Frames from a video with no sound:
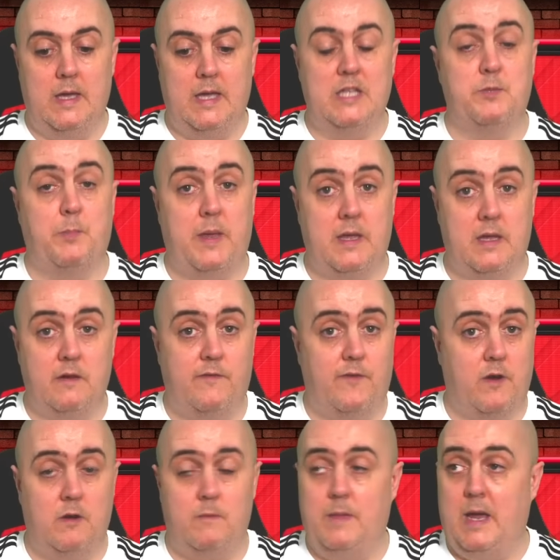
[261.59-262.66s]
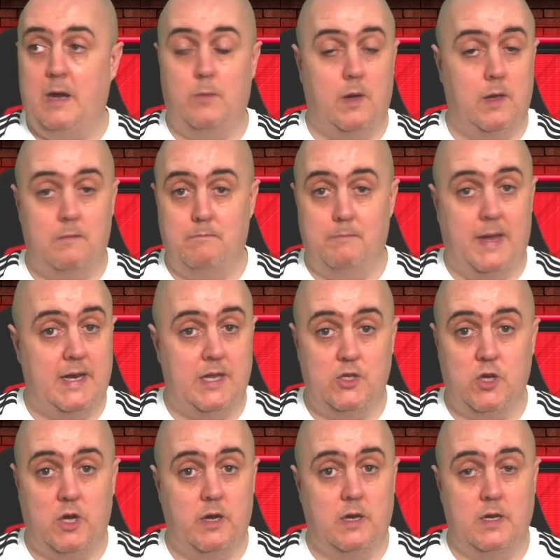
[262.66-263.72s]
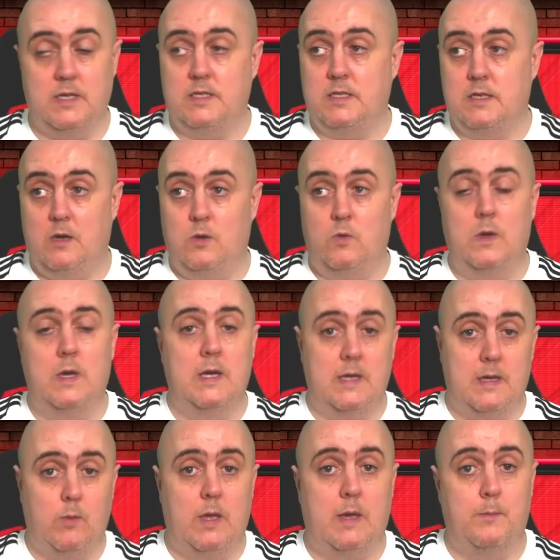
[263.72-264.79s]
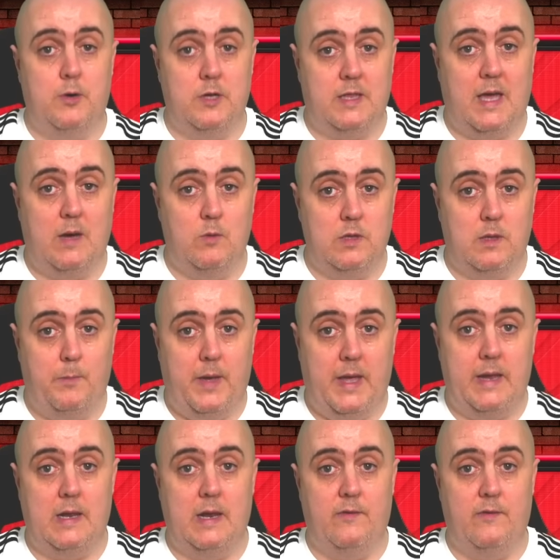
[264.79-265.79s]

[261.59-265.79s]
It's been confirmed now by many journalists, so we can put that one to bed.